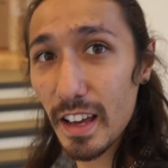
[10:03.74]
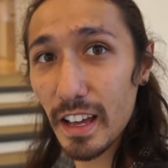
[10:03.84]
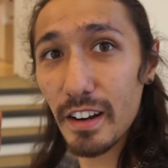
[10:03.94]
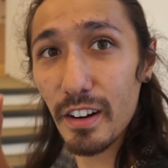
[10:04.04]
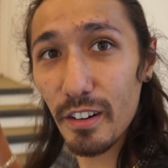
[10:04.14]

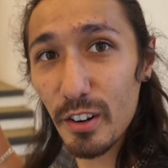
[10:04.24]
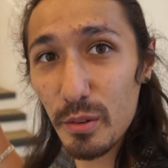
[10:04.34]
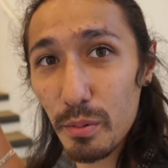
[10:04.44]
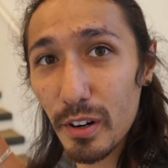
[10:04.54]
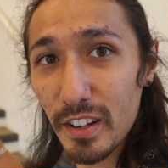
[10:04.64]
and Durer's
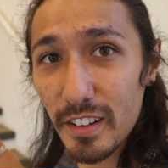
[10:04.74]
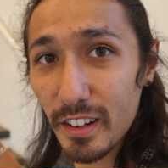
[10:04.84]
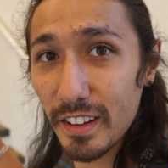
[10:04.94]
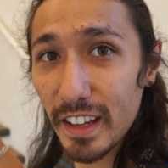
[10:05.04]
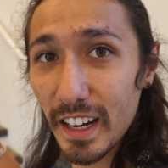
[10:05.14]
prints
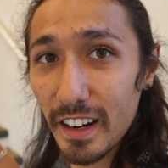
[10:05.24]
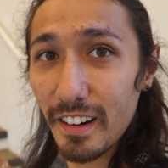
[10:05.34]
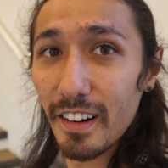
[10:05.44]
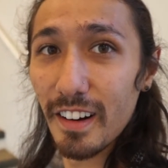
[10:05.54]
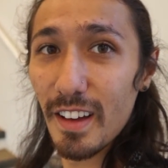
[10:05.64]
in
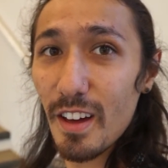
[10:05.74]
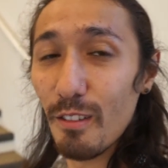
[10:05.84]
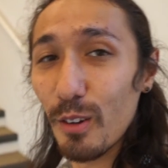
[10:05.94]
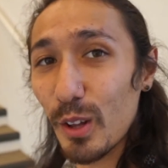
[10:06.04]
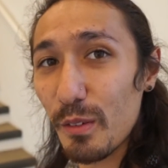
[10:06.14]
there,
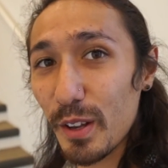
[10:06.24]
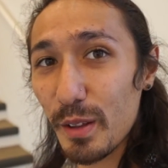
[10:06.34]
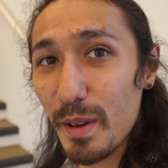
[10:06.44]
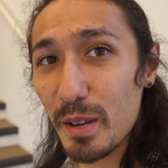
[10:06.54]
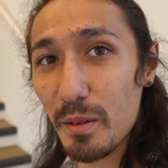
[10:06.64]
really
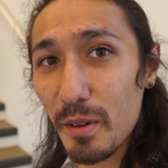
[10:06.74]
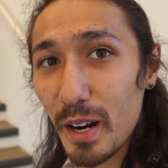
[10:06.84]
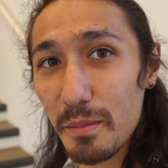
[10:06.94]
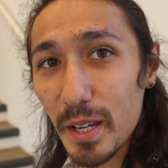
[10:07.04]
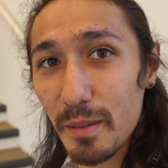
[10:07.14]
makes me want
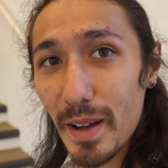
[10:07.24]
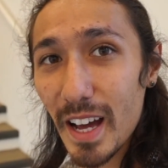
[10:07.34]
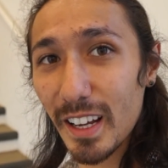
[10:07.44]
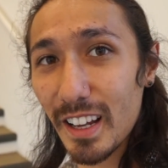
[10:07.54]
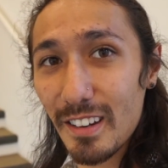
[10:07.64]
to be
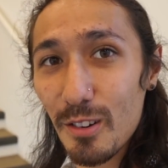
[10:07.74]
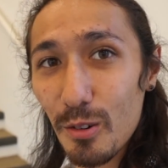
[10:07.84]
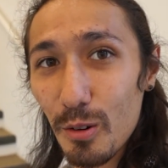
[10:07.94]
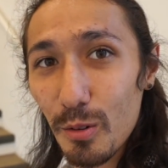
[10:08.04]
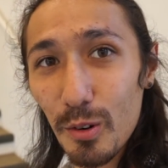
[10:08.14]
back at
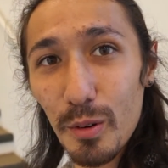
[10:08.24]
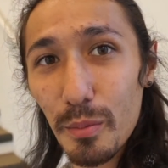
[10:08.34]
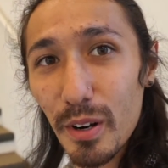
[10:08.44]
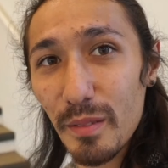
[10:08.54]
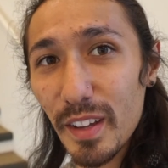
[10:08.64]
school doing
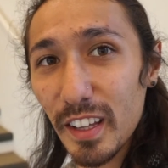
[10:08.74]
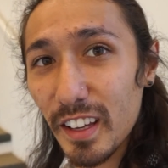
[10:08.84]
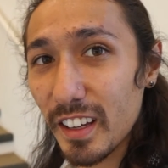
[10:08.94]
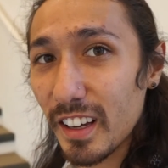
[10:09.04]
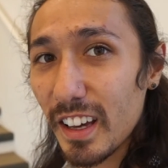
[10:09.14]

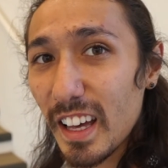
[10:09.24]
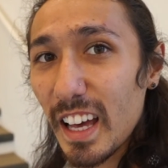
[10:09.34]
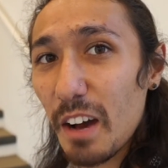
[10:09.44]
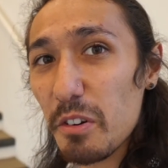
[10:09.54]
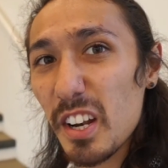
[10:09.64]
printmaking.
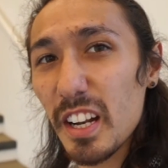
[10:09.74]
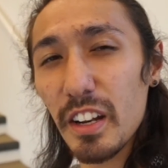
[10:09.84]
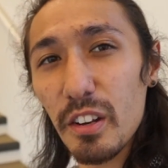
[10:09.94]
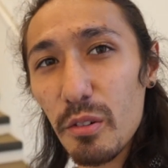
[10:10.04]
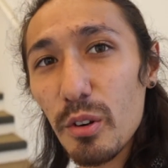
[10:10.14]
I wish I didn't
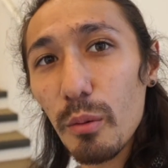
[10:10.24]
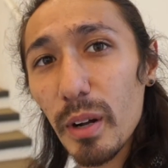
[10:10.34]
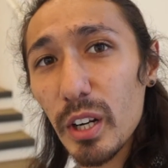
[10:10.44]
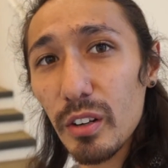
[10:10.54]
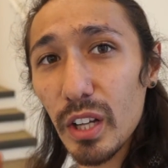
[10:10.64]
do so
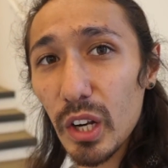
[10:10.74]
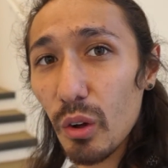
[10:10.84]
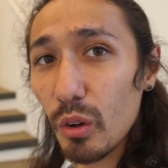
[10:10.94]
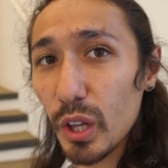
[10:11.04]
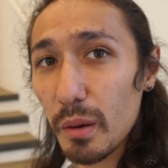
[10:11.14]
much
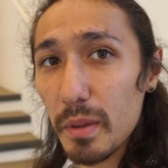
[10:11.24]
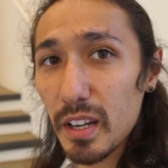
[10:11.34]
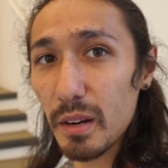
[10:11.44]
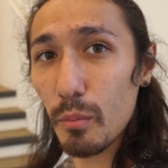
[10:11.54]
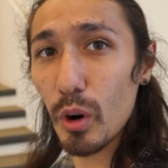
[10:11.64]
linoleum and
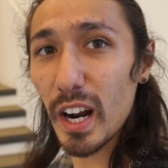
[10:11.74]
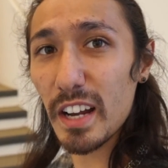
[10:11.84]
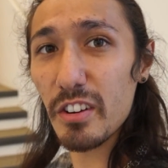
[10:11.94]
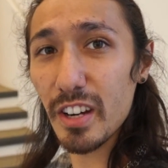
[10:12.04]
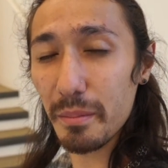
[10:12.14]
did more
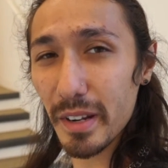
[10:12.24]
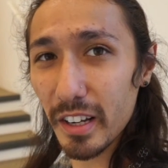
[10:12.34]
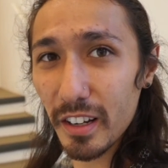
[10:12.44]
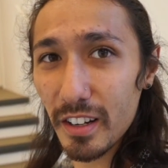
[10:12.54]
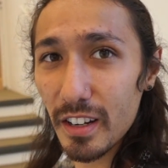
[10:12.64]
etching,
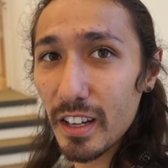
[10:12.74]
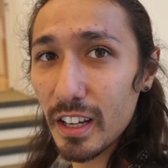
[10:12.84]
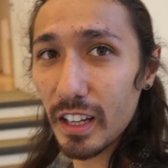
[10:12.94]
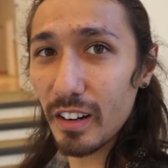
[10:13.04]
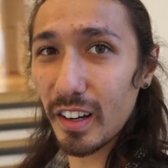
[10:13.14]
because
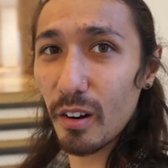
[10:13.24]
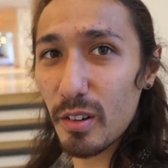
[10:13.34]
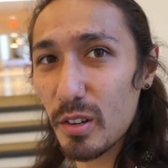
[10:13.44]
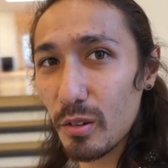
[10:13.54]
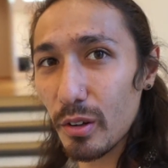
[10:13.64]
I can
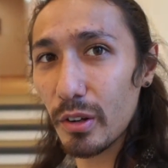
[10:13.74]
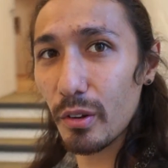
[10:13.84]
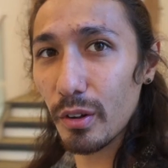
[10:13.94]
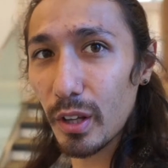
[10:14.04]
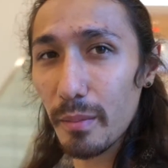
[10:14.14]
always do
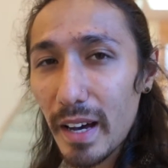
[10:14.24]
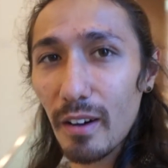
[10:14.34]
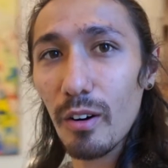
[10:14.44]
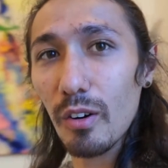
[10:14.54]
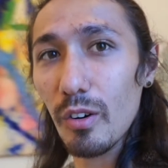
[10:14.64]
linoleum at
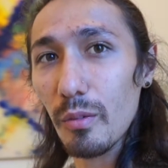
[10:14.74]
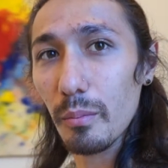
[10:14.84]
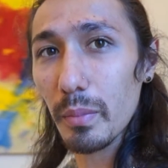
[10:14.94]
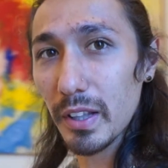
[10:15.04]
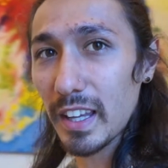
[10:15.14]

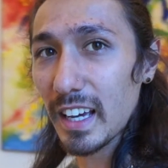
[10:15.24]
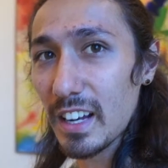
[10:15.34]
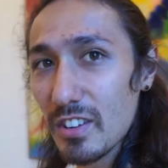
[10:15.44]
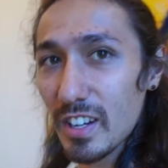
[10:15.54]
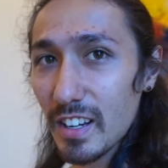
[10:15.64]
home, but the
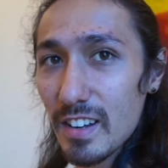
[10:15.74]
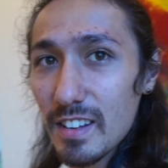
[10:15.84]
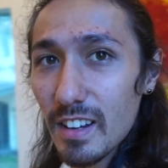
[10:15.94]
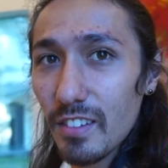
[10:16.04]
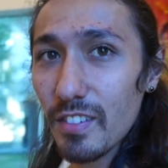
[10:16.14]
etching and
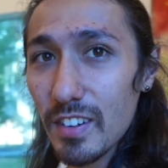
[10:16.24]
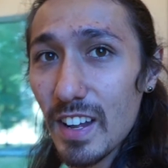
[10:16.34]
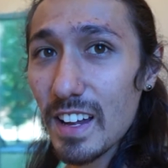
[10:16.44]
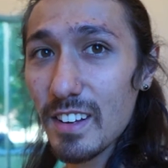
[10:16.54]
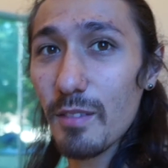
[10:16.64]
stuff is
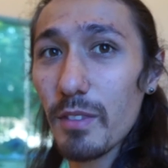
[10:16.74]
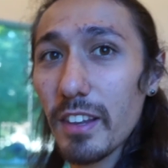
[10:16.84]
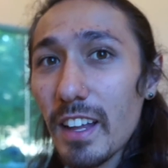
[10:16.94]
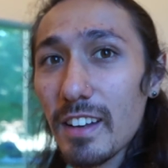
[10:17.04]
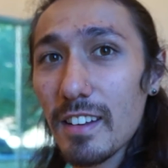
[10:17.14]
not something
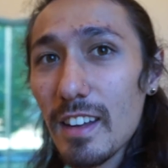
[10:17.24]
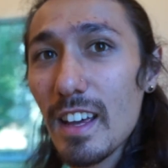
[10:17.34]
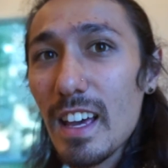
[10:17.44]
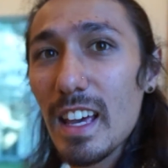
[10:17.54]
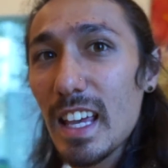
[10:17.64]
that's
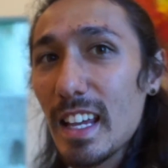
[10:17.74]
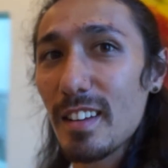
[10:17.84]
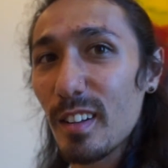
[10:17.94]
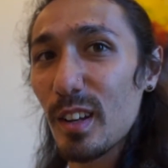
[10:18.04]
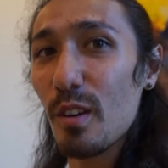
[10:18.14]

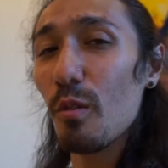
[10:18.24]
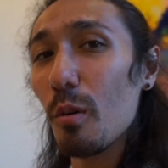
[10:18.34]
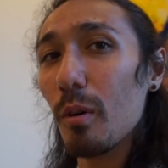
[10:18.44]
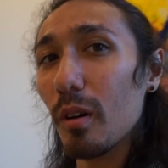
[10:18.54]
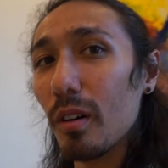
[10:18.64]
easily
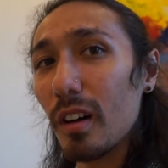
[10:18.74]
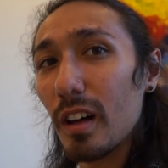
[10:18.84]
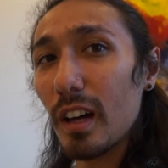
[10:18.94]
doable,